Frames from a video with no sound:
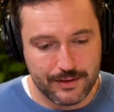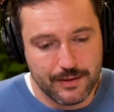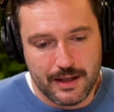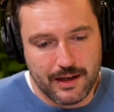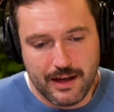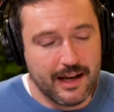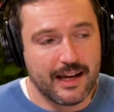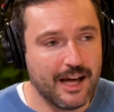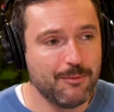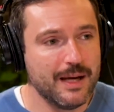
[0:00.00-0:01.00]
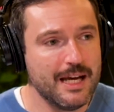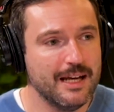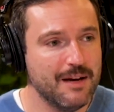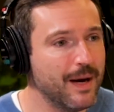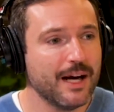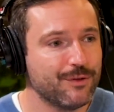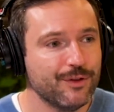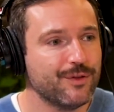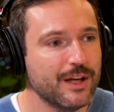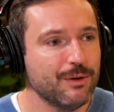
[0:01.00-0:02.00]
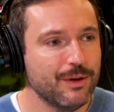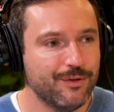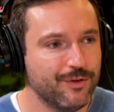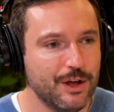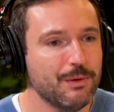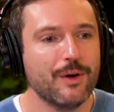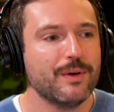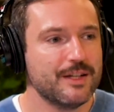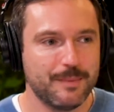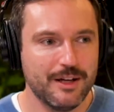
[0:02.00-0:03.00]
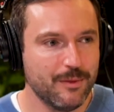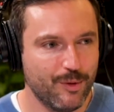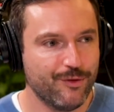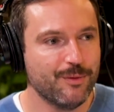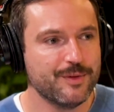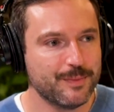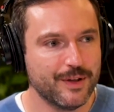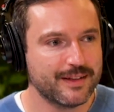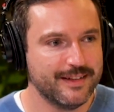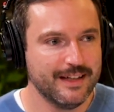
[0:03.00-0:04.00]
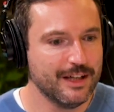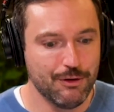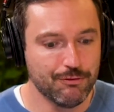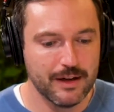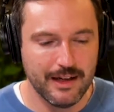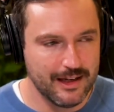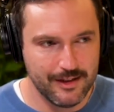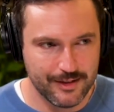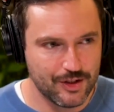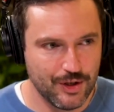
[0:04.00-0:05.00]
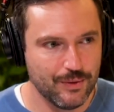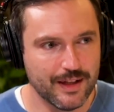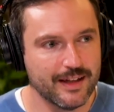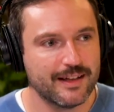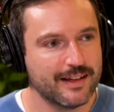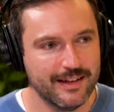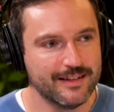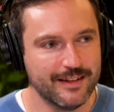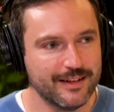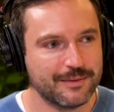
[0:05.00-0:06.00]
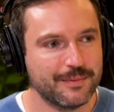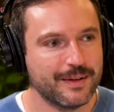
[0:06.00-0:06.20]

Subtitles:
it can be impactful for you if you only spend in performance marketing, and you really need to tune that as a